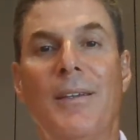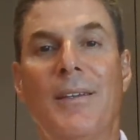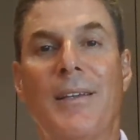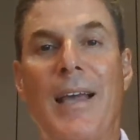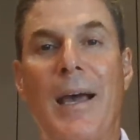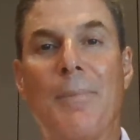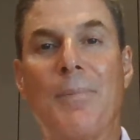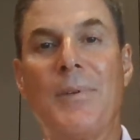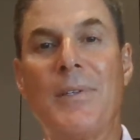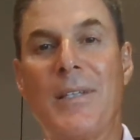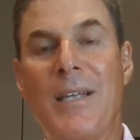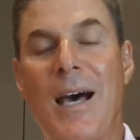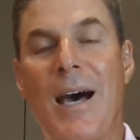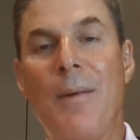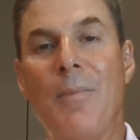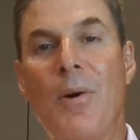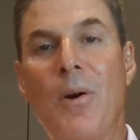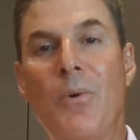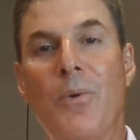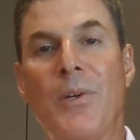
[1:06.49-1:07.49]
Captain
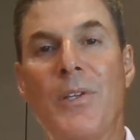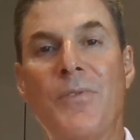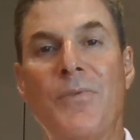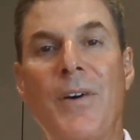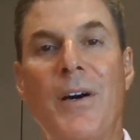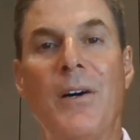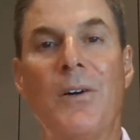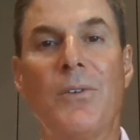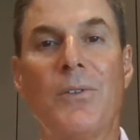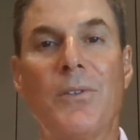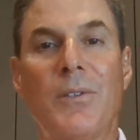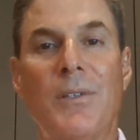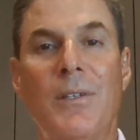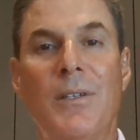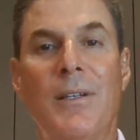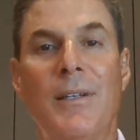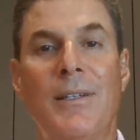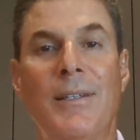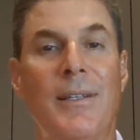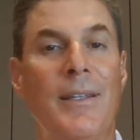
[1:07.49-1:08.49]
Tom always felt,
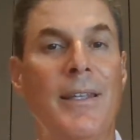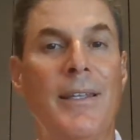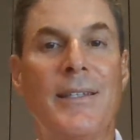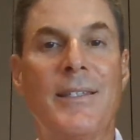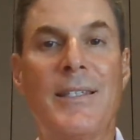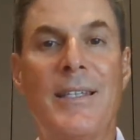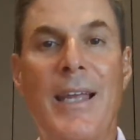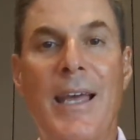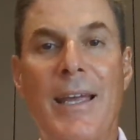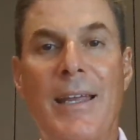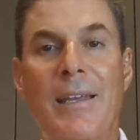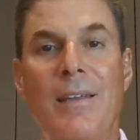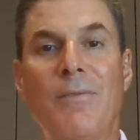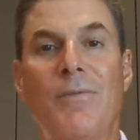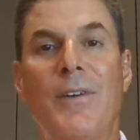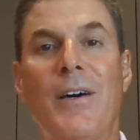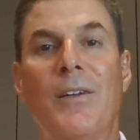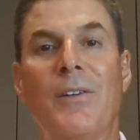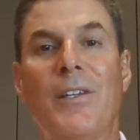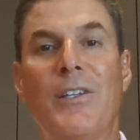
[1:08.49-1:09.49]
to this day, he
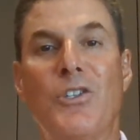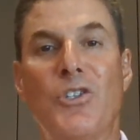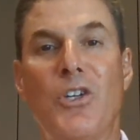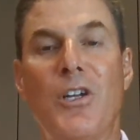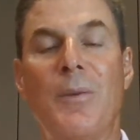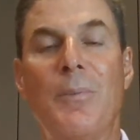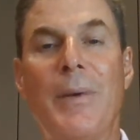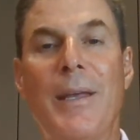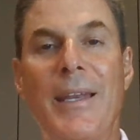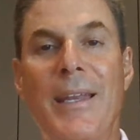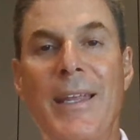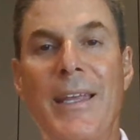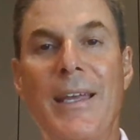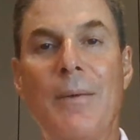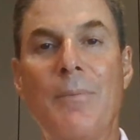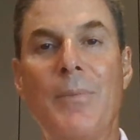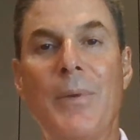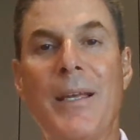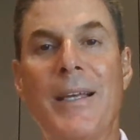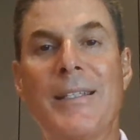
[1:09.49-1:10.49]
felt it should have been
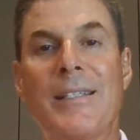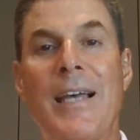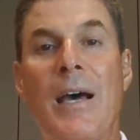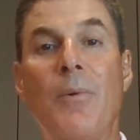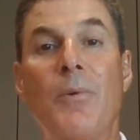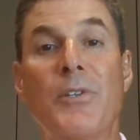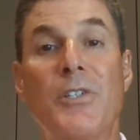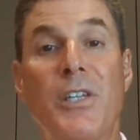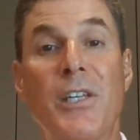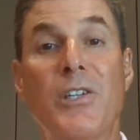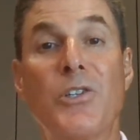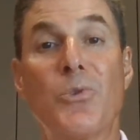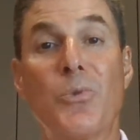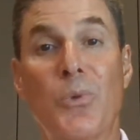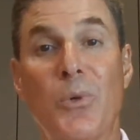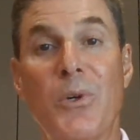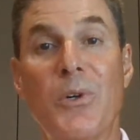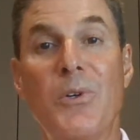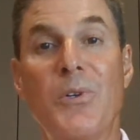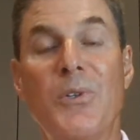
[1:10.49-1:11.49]
him because that was his
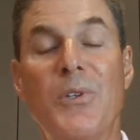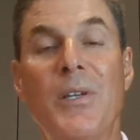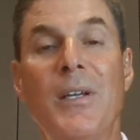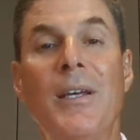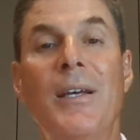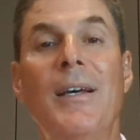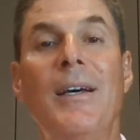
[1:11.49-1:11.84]
route